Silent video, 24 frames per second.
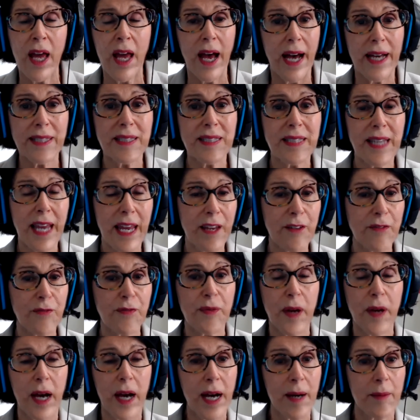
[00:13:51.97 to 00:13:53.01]
a safe
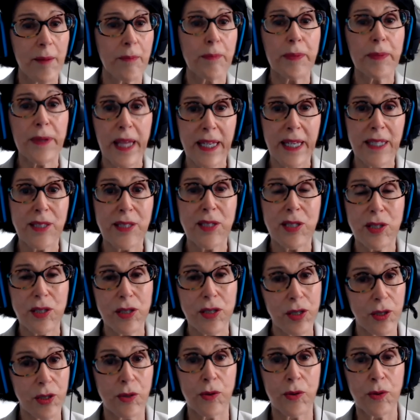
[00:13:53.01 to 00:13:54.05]
place
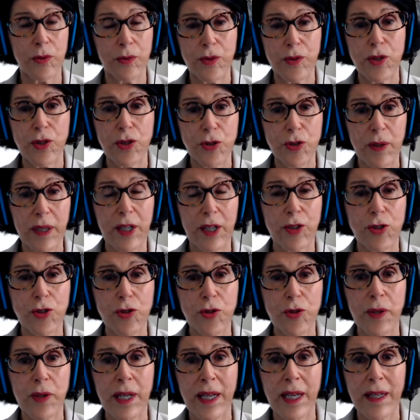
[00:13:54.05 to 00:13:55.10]
to trick or
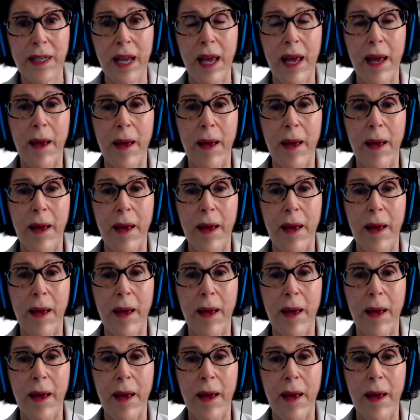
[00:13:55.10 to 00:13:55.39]
treat.